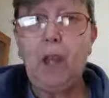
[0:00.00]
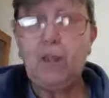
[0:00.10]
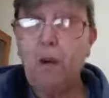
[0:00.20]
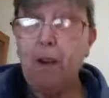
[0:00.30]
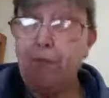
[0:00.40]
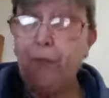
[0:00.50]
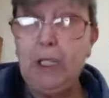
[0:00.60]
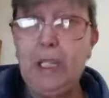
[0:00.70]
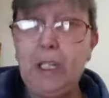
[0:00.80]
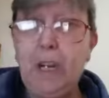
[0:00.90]
So I
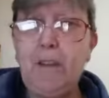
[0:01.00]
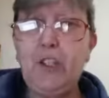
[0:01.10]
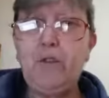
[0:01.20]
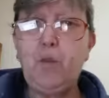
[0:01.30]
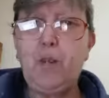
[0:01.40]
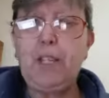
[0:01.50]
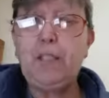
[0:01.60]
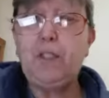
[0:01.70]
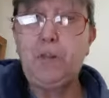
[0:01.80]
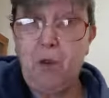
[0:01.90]
fully encourage everybody
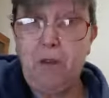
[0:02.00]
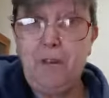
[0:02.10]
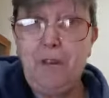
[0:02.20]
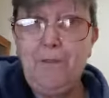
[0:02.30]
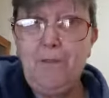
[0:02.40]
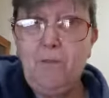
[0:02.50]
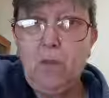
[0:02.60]
tomorrow...